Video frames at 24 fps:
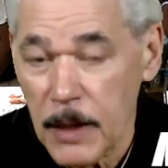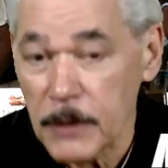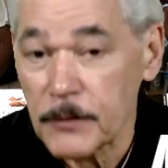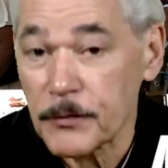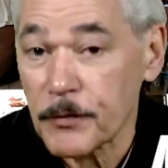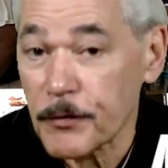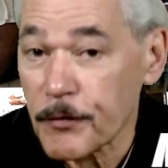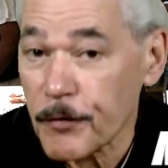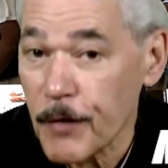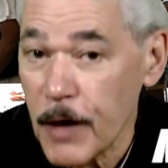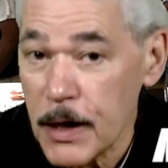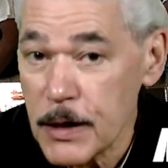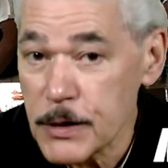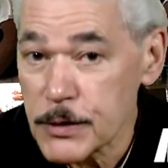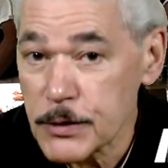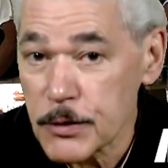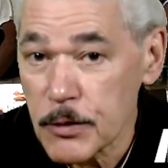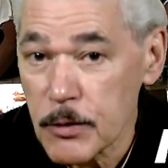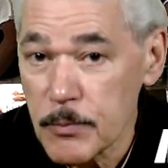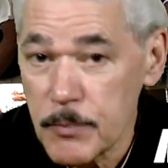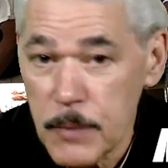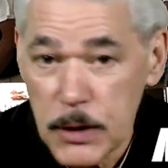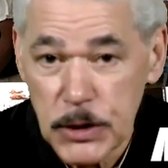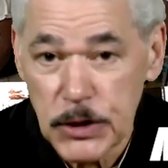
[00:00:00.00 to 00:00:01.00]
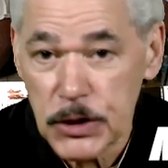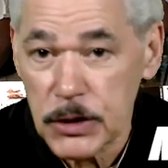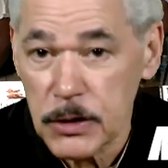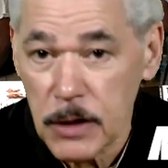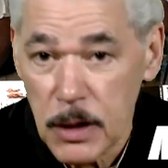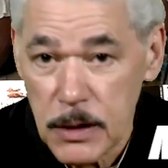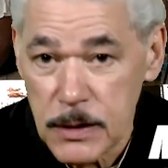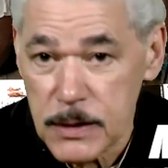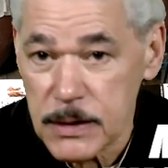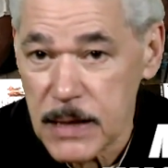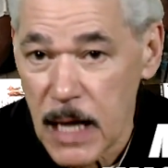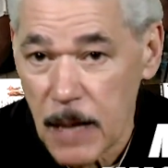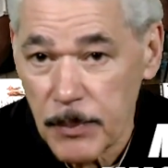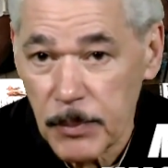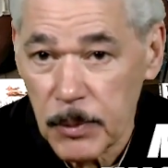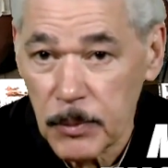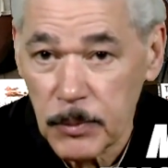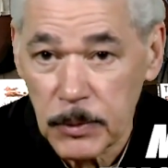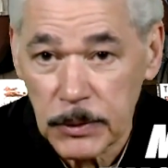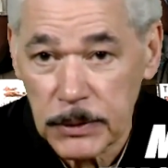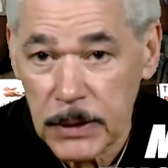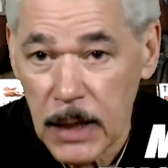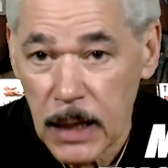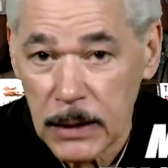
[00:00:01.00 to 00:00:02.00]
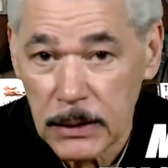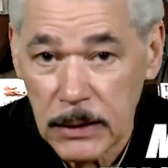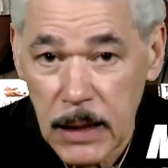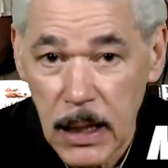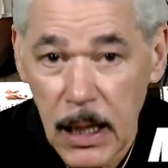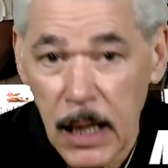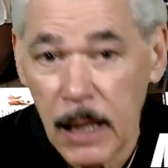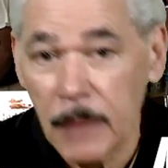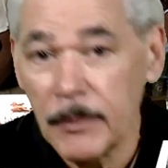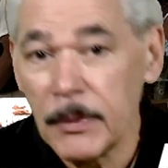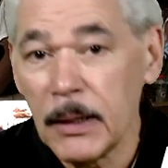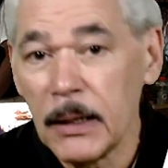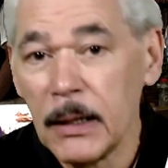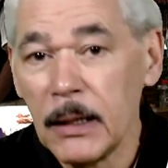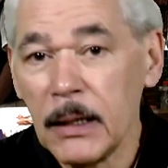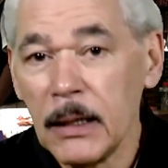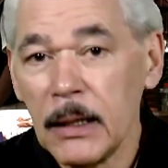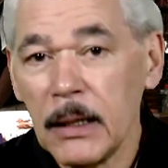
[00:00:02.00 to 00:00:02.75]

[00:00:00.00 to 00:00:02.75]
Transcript: That's FraserMissionUnstoppable.com,